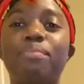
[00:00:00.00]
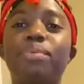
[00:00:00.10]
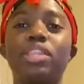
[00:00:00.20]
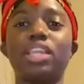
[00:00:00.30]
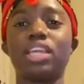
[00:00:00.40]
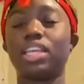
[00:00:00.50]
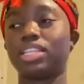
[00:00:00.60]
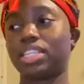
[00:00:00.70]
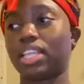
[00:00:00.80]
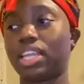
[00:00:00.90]
But then again, it's
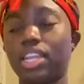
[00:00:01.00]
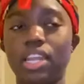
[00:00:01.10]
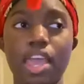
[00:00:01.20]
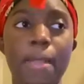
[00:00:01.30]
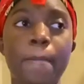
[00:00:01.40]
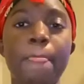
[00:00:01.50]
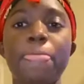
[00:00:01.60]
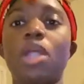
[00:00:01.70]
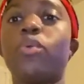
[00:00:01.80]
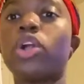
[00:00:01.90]
at the end of the day.
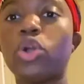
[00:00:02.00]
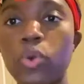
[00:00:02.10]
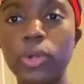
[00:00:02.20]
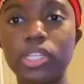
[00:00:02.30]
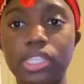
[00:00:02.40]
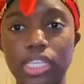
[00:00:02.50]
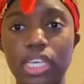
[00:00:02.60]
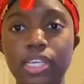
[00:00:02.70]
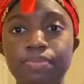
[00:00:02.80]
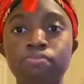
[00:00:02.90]
We're
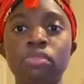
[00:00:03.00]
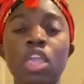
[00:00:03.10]
quarantined.